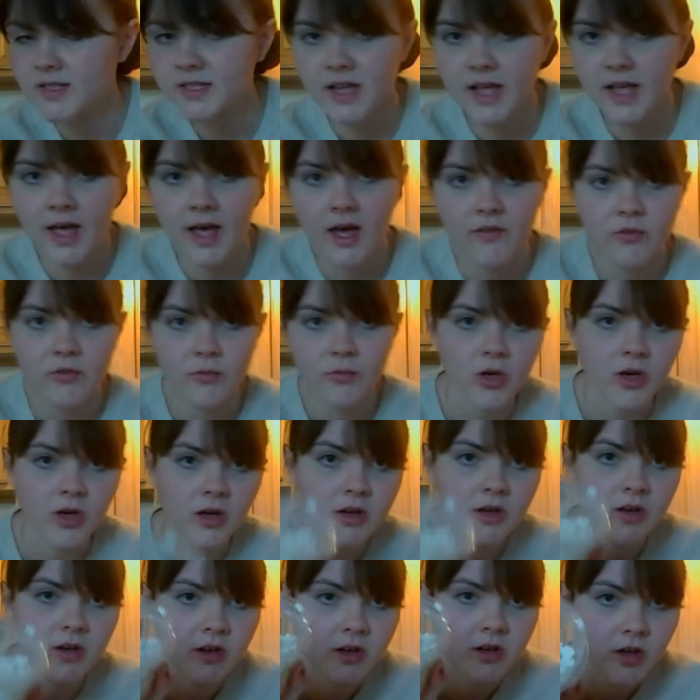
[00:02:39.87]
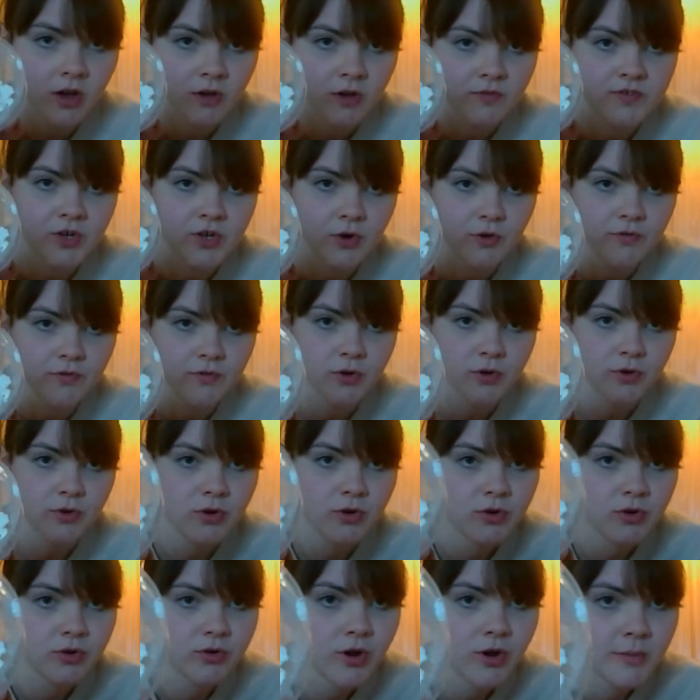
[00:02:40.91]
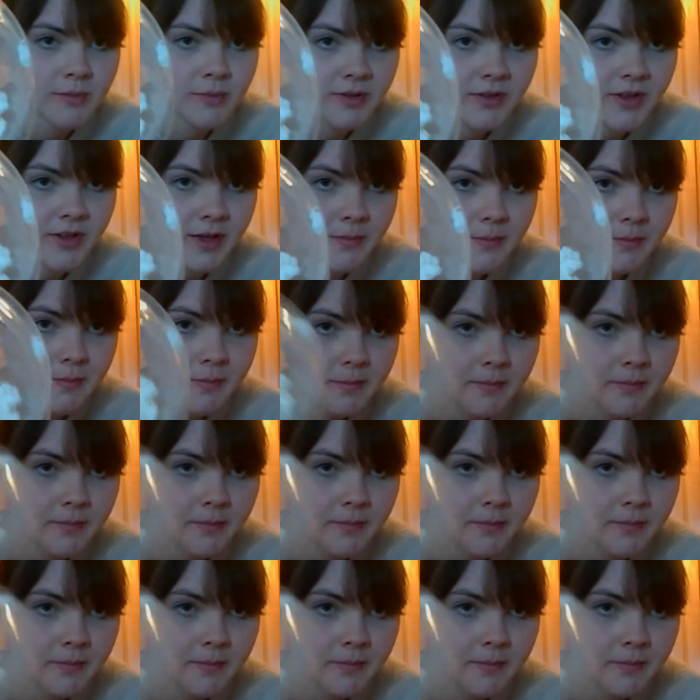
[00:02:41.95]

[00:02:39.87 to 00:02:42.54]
half a block of tofu crumbled up.